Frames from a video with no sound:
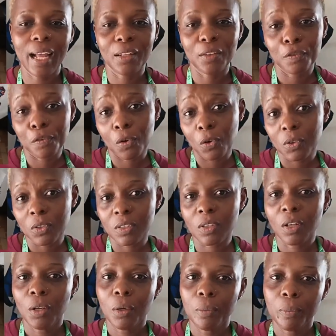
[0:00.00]
And of course,
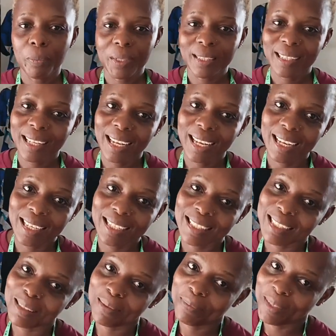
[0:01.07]
be
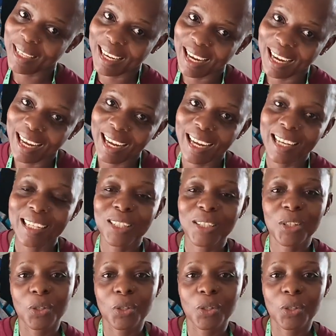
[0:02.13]
nice, be kind,